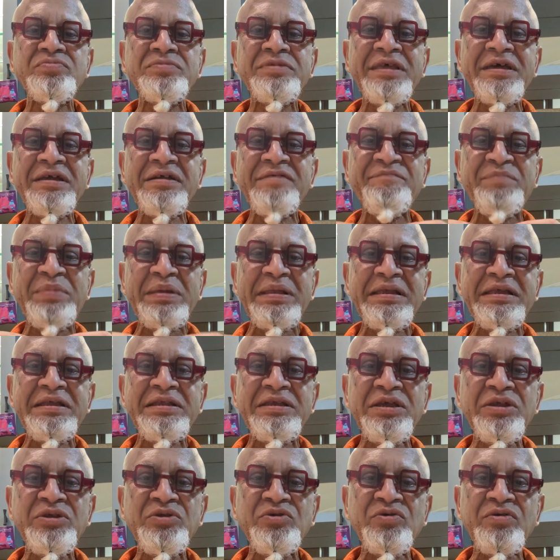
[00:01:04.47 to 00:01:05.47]
Their
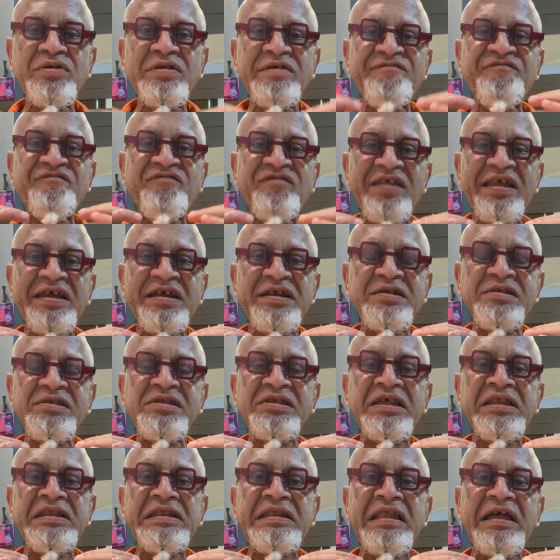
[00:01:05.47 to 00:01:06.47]
ability to reflect
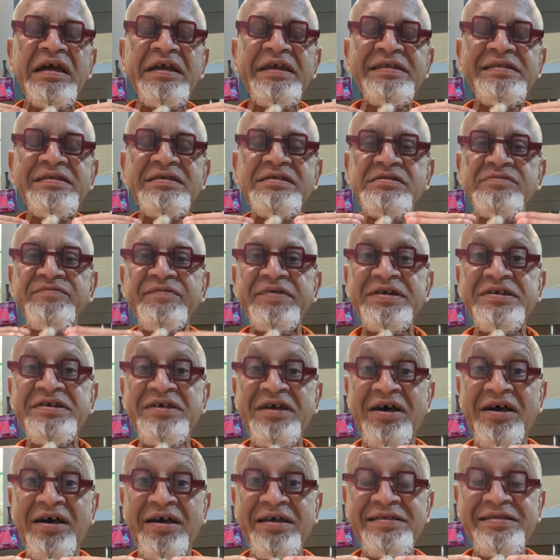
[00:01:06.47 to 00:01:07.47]
sunlight is very
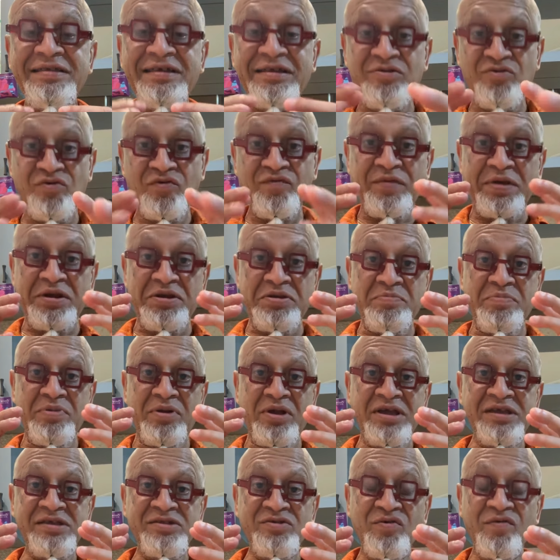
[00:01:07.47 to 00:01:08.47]
high. They look very
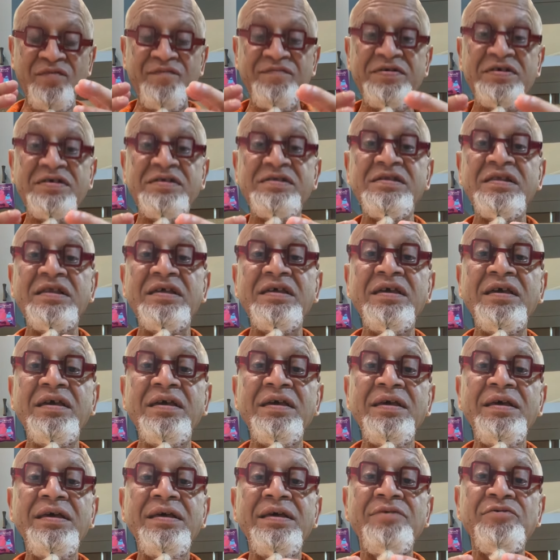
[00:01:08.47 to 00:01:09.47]
bright, obviously,
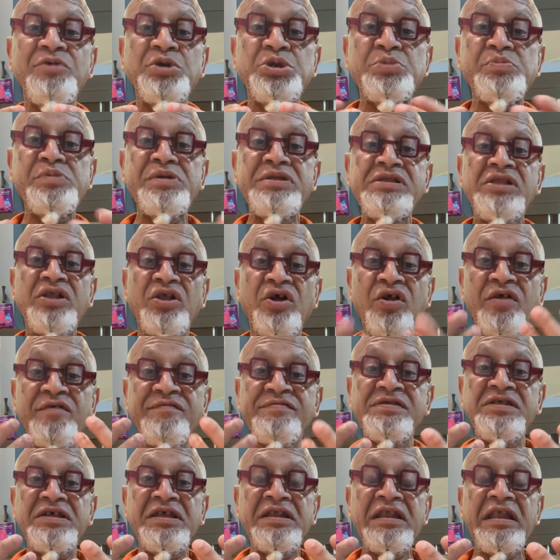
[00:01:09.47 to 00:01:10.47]
which means a lot of
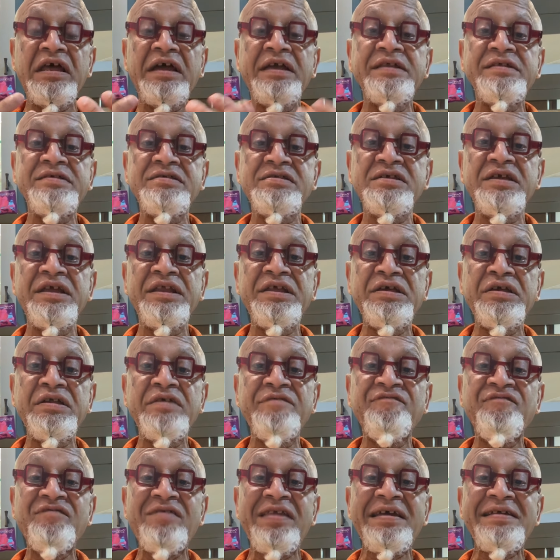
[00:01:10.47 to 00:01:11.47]
sunlight is getting
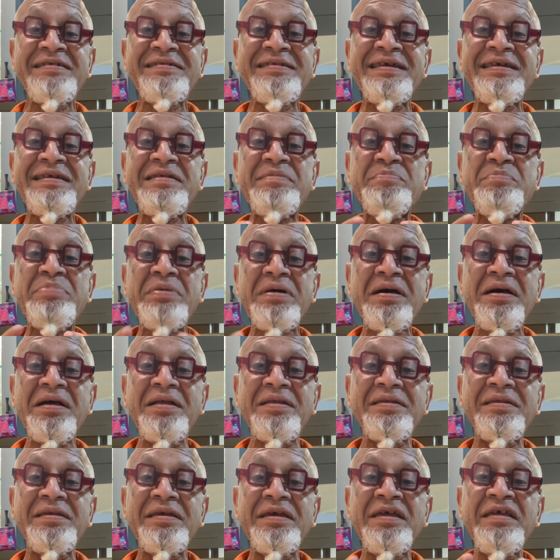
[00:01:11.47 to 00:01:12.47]
reflected.
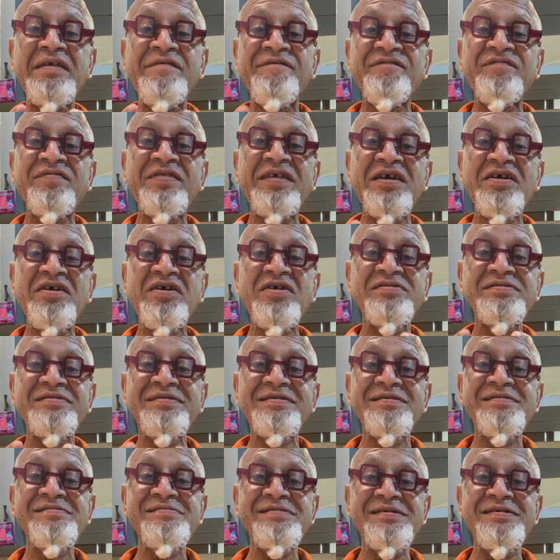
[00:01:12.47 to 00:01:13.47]
But if they are
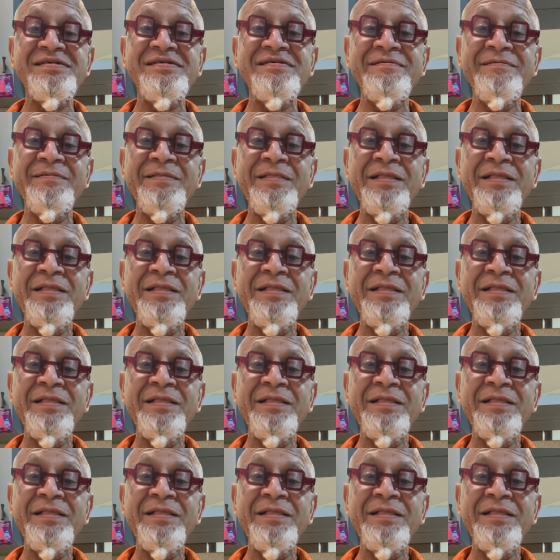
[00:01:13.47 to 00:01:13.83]
dirty,